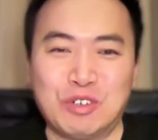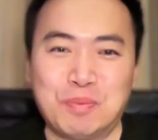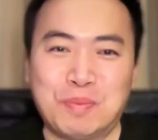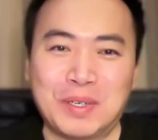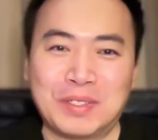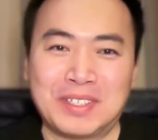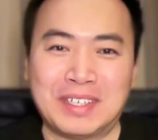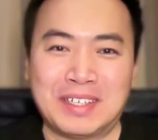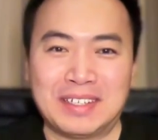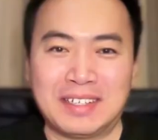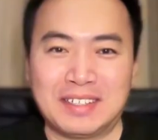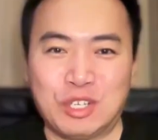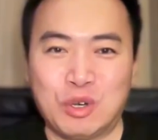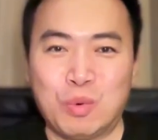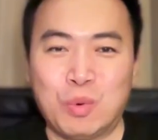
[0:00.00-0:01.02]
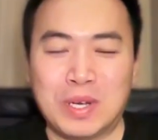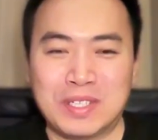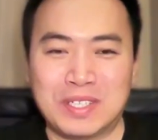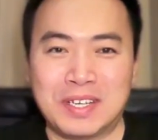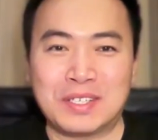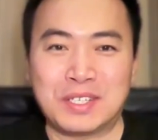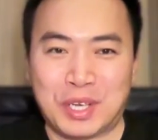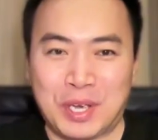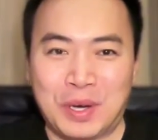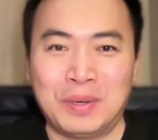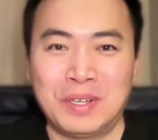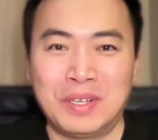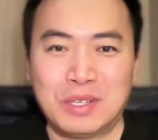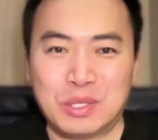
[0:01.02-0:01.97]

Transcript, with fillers: robot uh, towards the scale.